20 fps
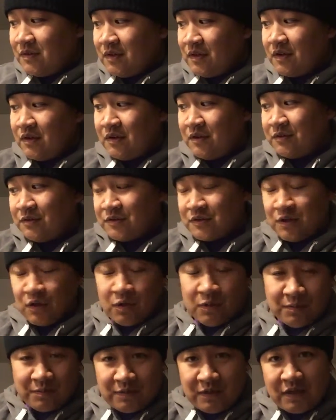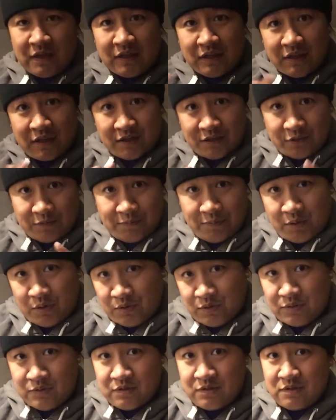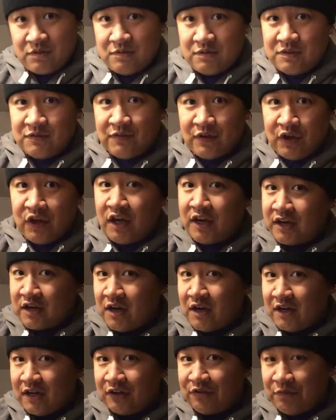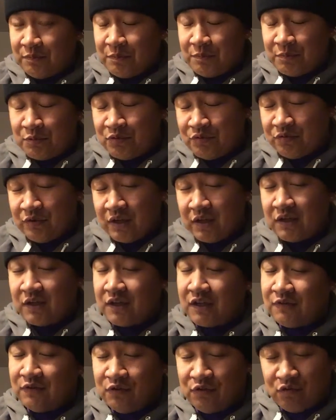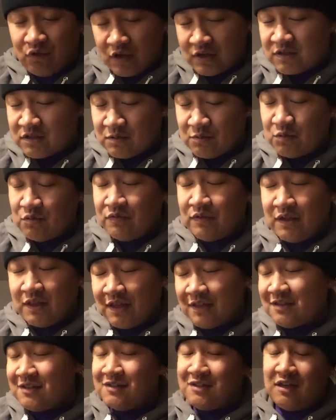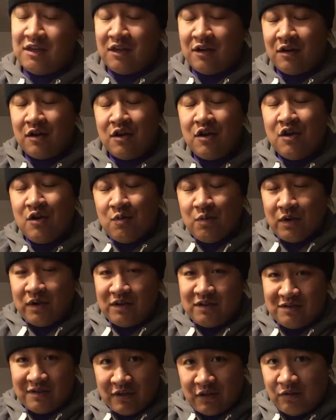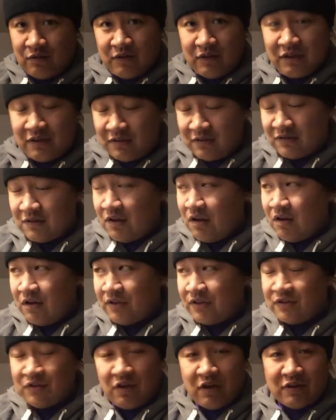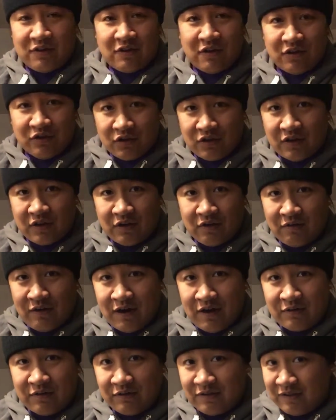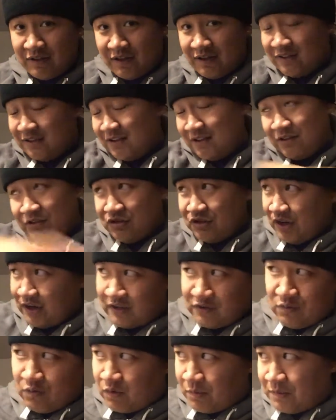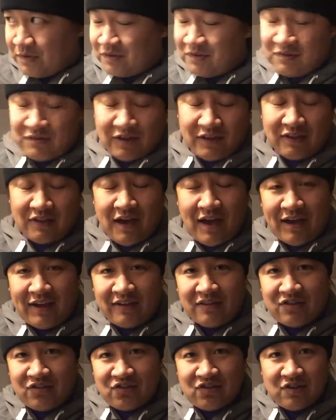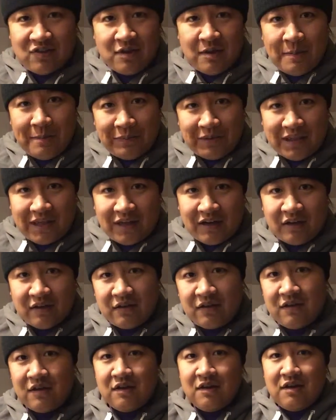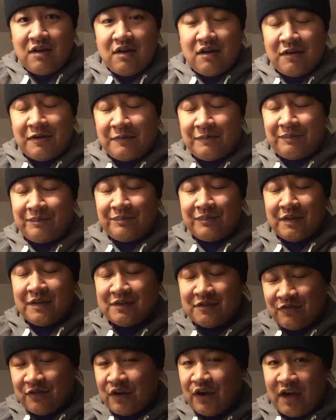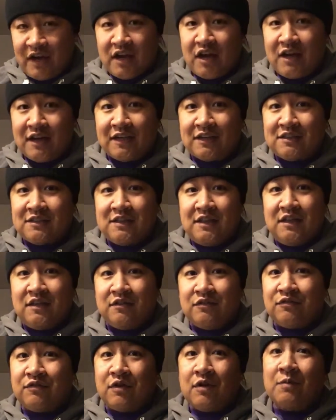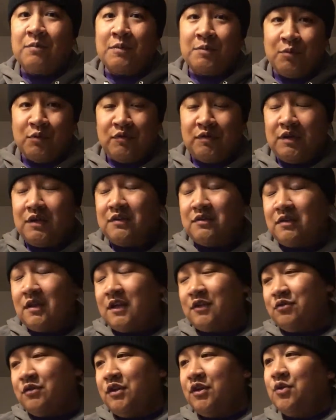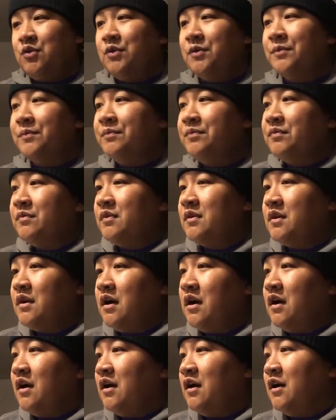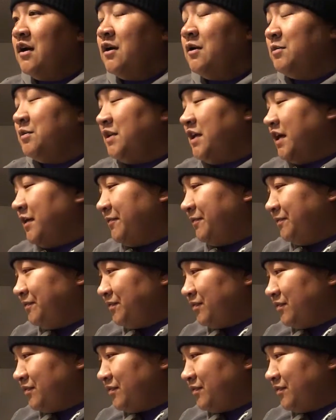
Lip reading: their sculpt and like their pose is very iconic from the movie. Like if you've watched the movie, that scene where he's literally just on the Tauntaun looking around and like that ginormous like ice planet, it's a very iconic scene from the movie, so that's really cool. But yeah,